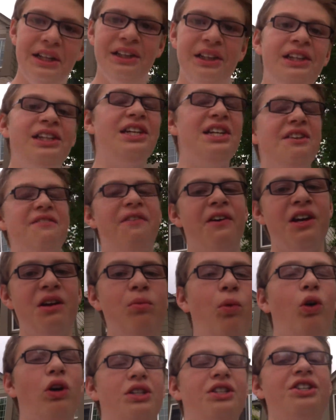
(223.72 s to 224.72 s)
Leave
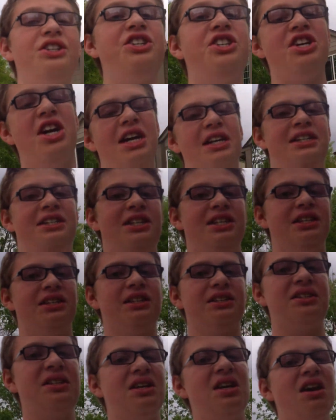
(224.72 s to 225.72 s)
any more
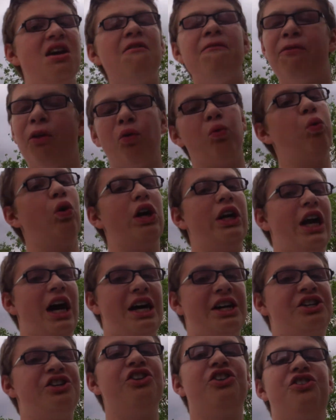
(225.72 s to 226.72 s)
suggestions for what
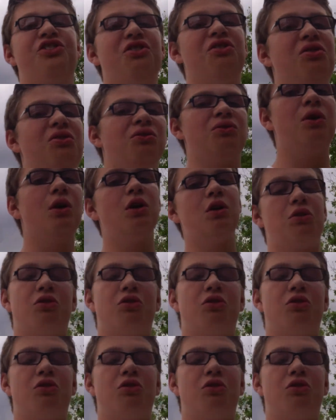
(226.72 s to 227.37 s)
I should do